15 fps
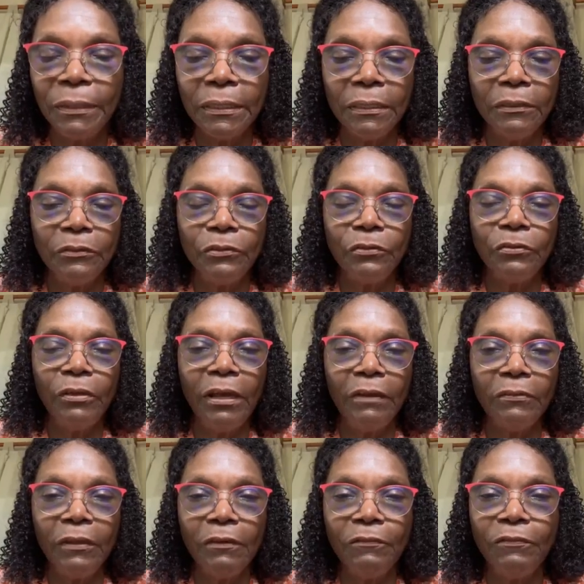making sure you
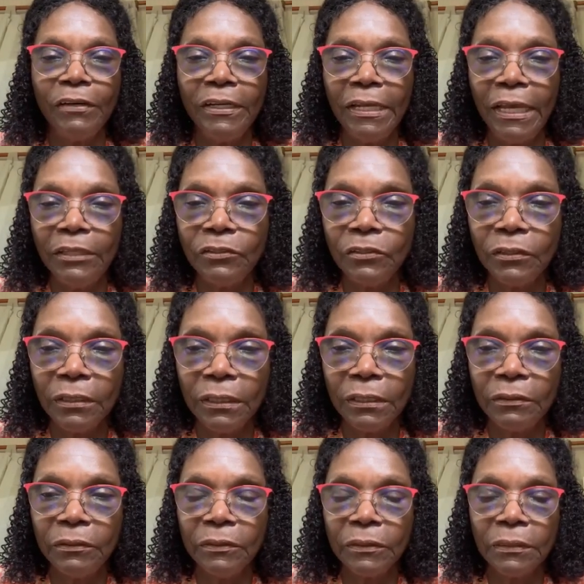have that financial
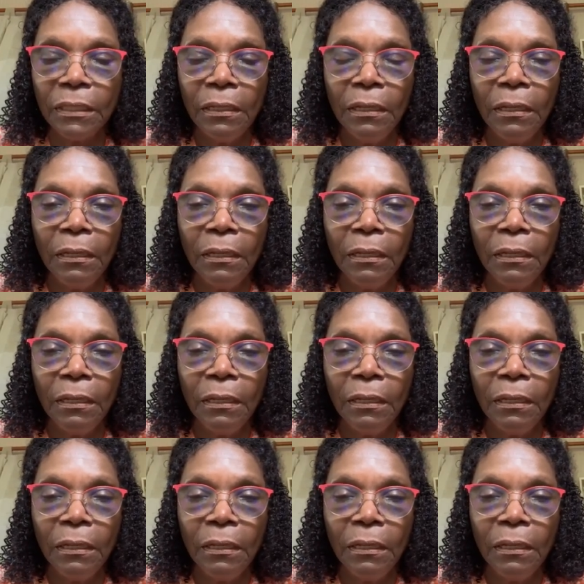clearance,